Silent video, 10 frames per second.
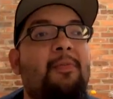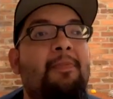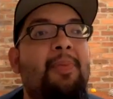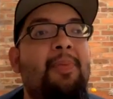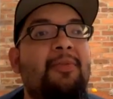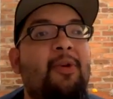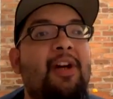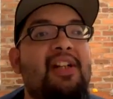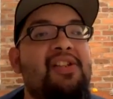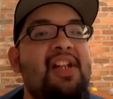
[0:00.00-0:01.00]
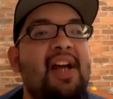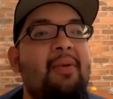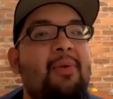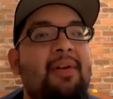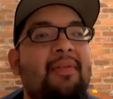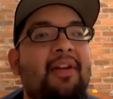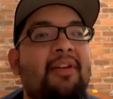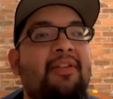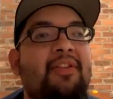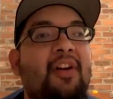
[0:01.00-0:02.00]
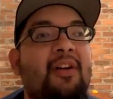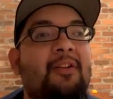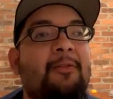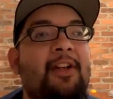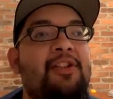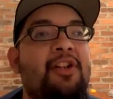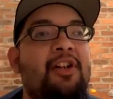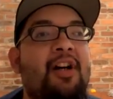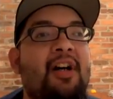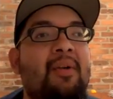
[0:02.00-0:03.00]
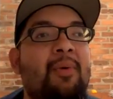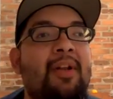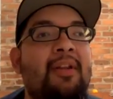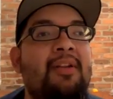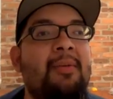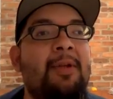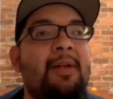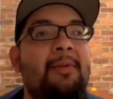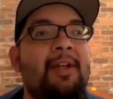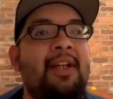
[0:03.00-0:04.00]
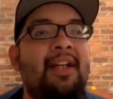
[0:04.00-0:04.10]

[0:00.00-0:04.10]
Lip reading: Big Small actually had one of their songs featured on one of the WWE